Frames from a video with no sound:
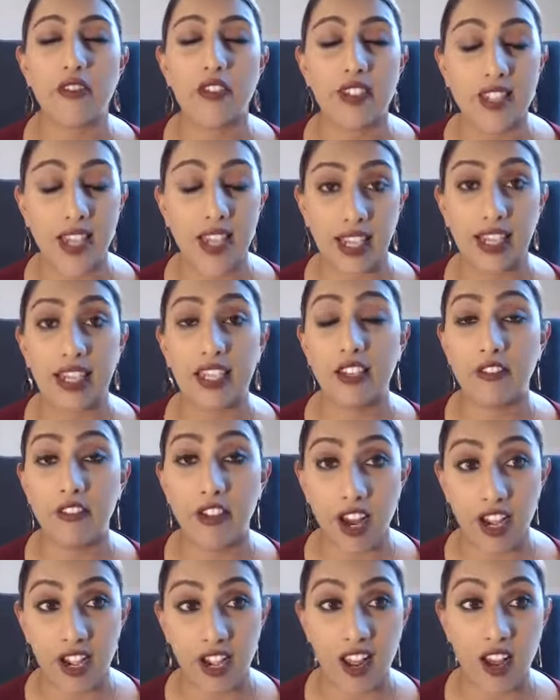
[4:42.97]
daily
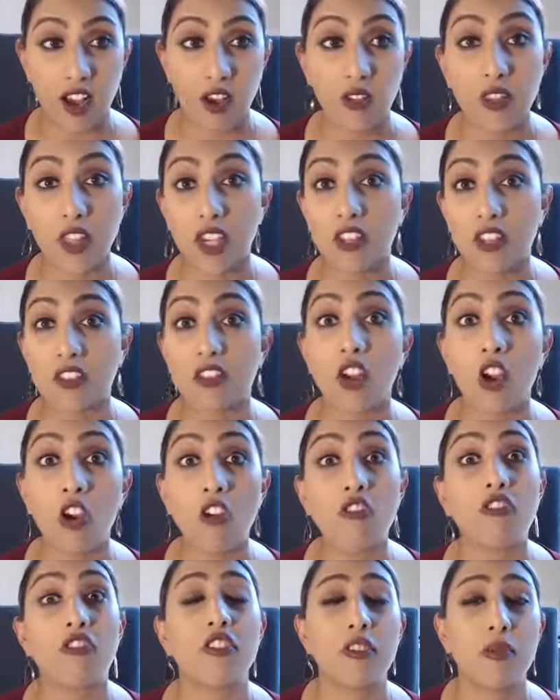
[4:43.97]
right now that is
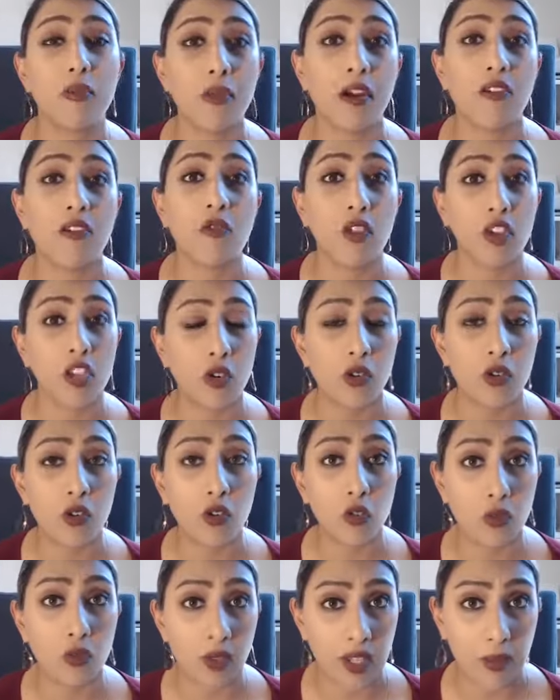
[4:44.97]
over and above what you would
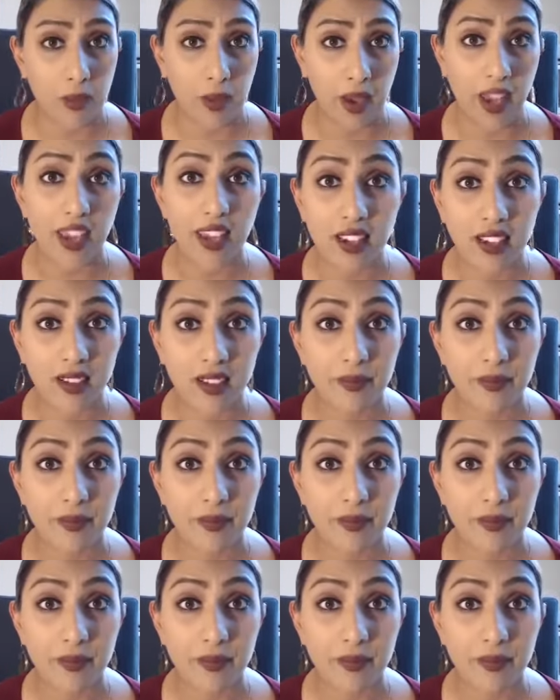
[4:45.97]
normally make.